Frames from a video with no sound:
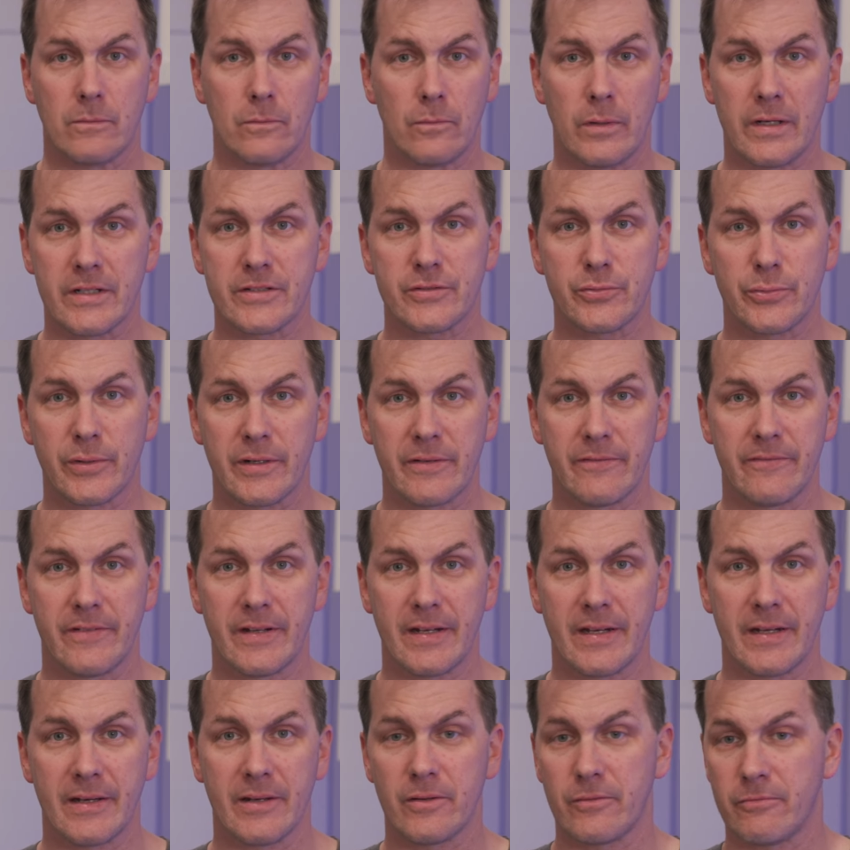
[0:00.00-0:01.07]
Watched one
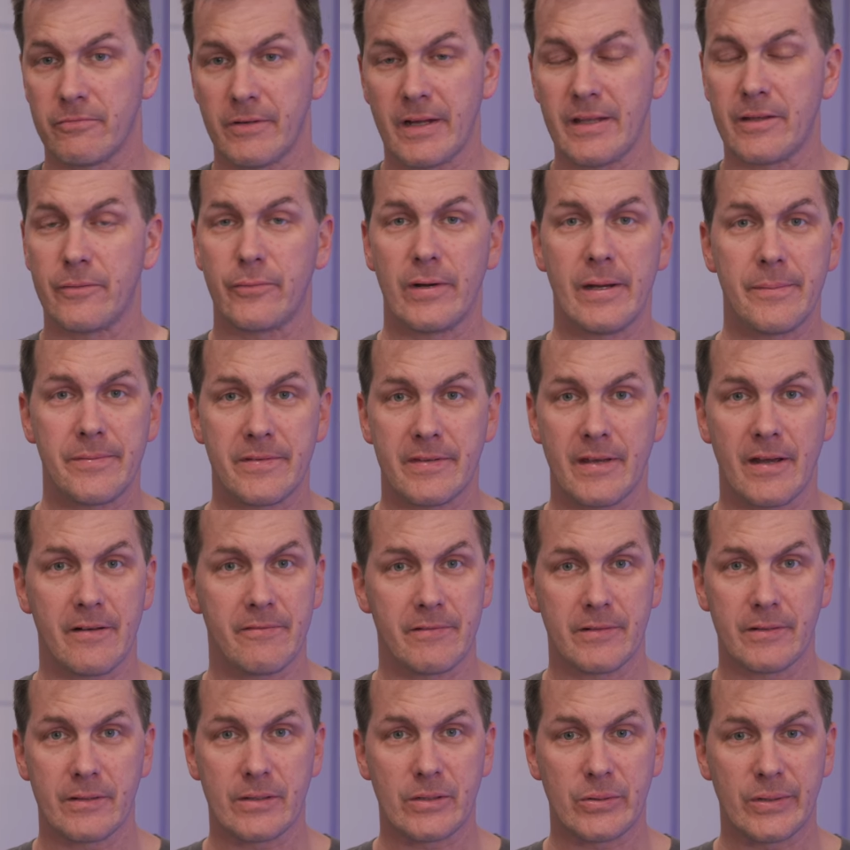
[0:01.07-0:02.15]
video, read the website
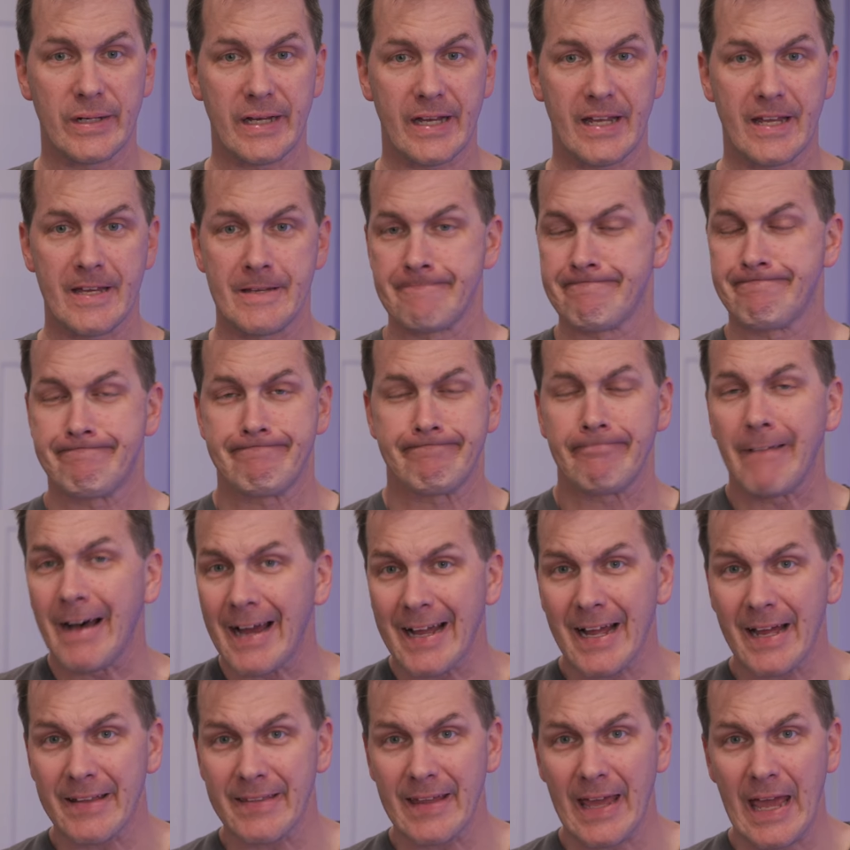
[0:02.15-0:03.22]
real quick,
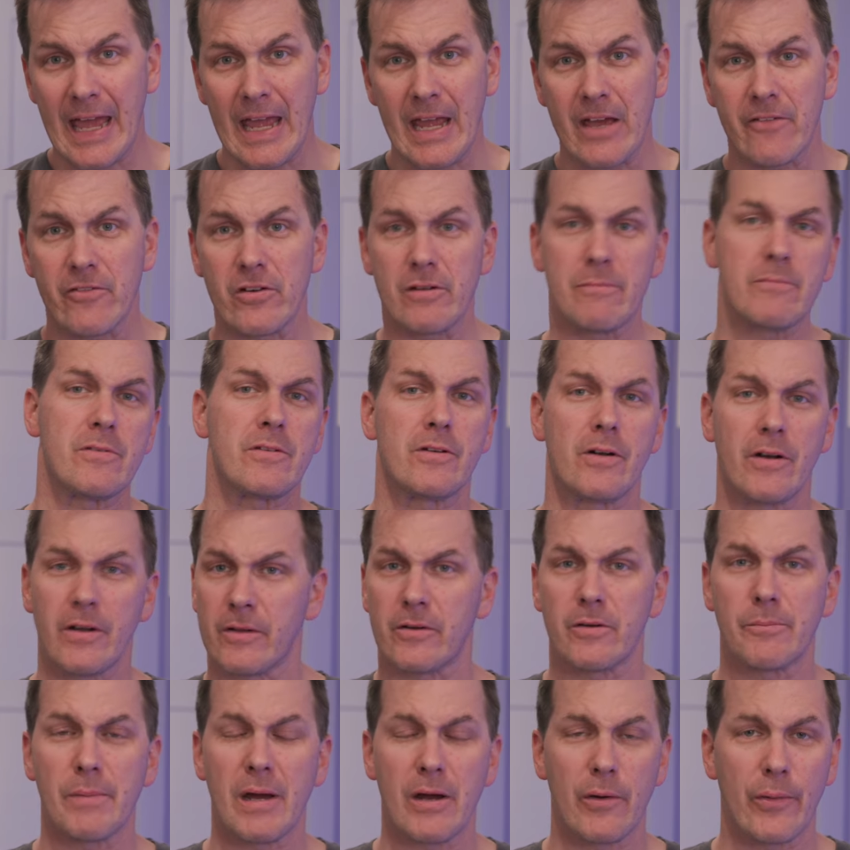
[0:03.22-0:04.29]
I got the hang of it. Starting to
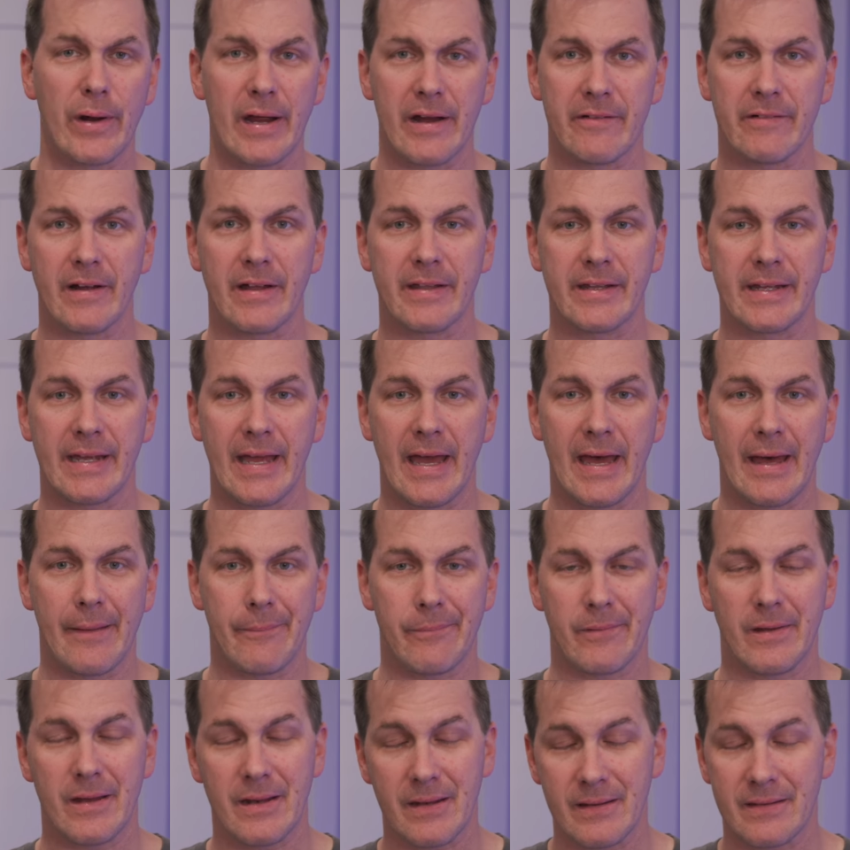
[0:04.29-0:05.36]
learn my way around the
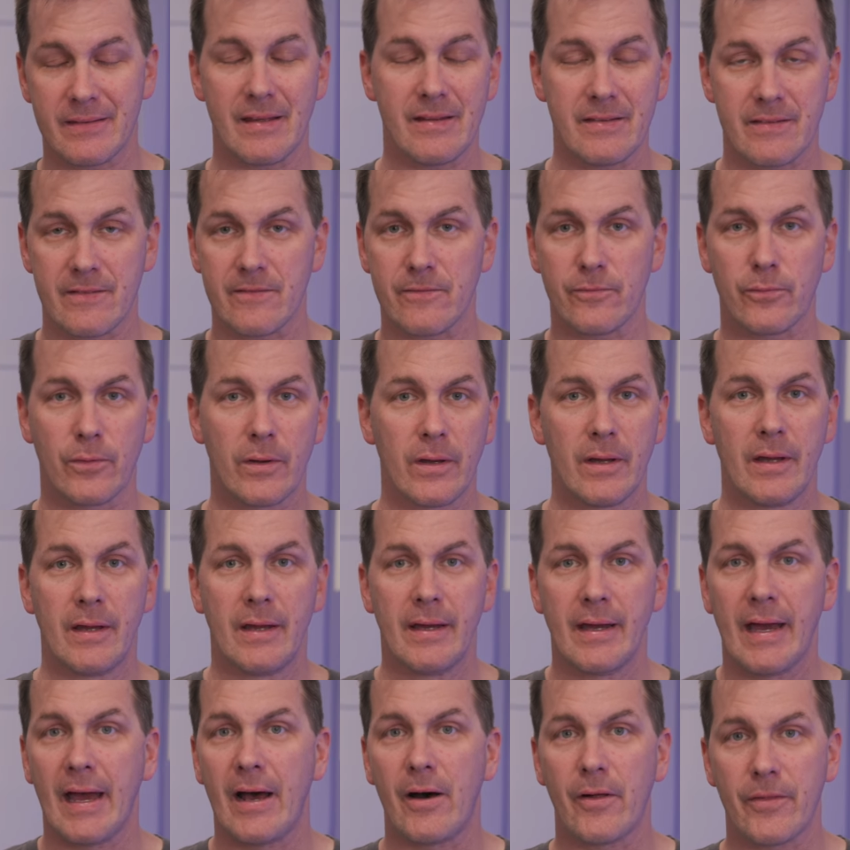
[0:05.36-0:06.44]
app, getting a sense of
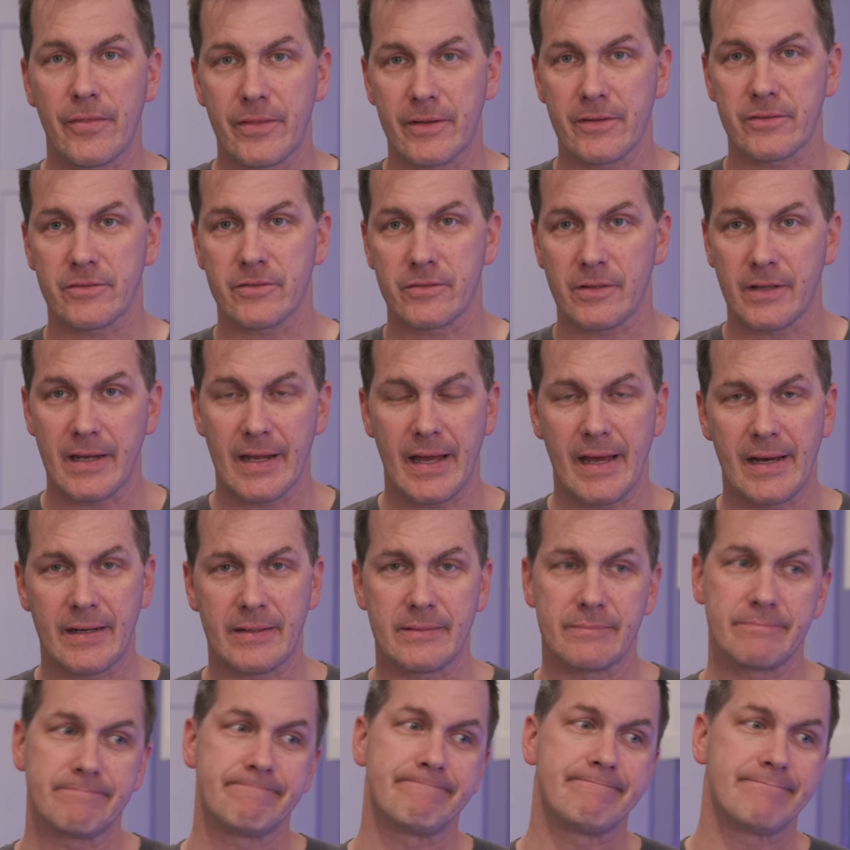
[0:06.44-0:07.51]
how things are laid
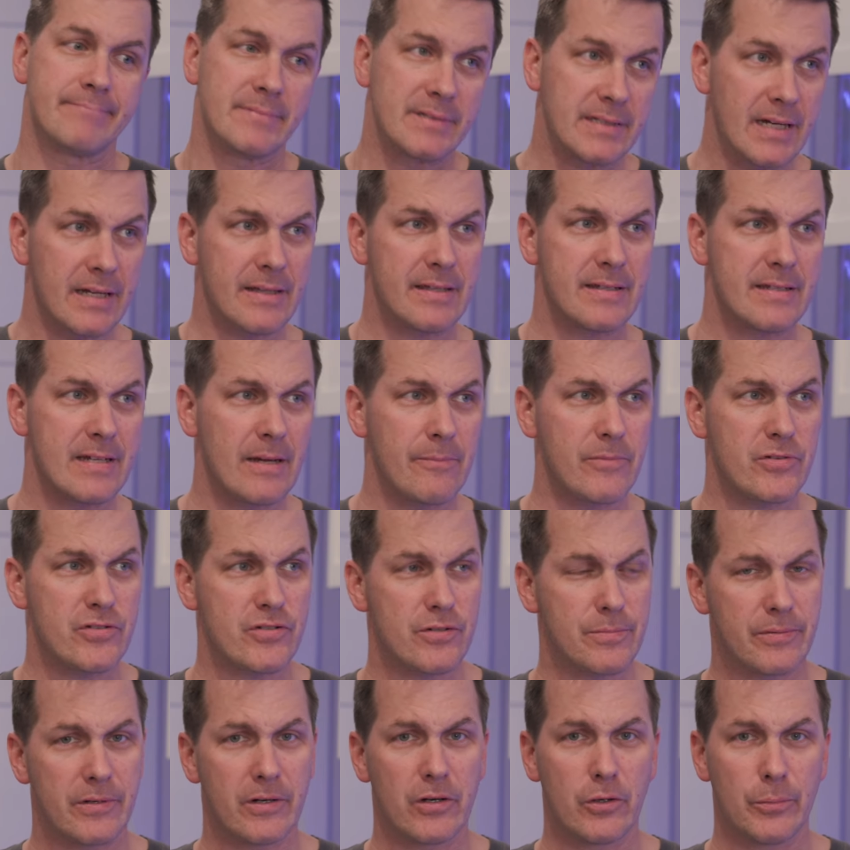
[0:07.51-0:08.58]
out. Got the
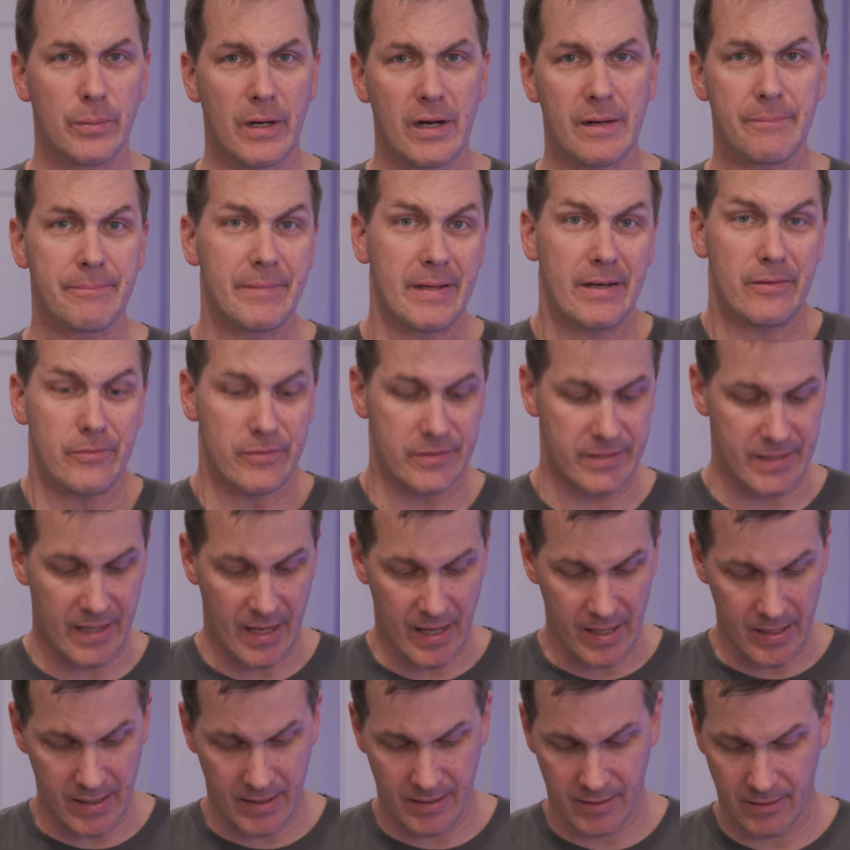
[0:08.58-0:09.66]
temperature probe up, that was
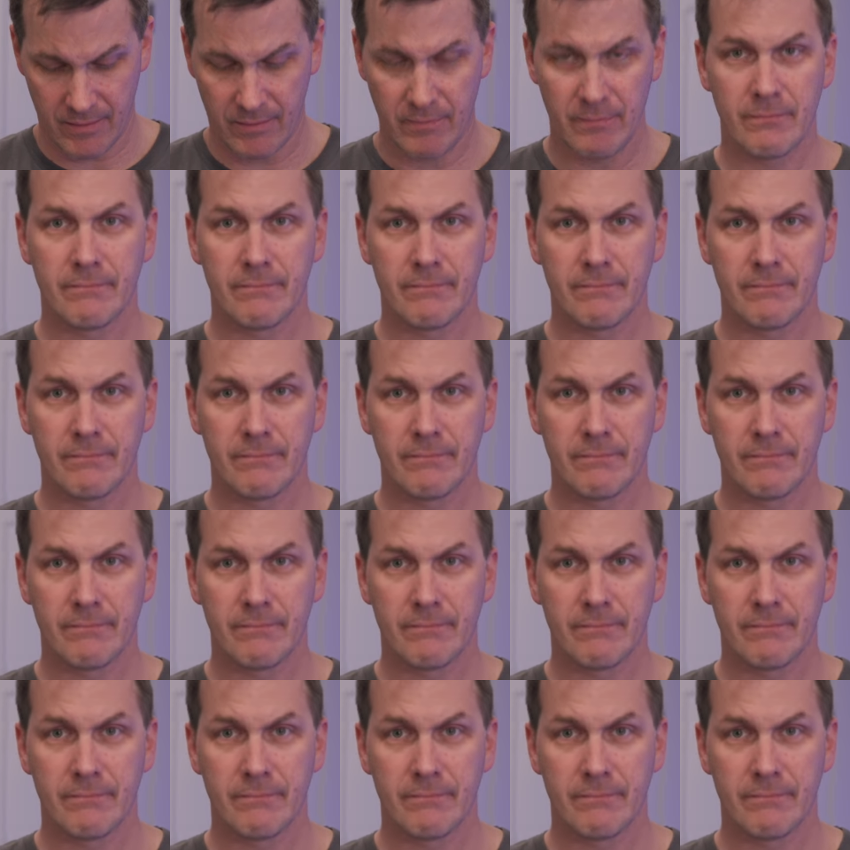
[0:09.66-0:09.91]
cake.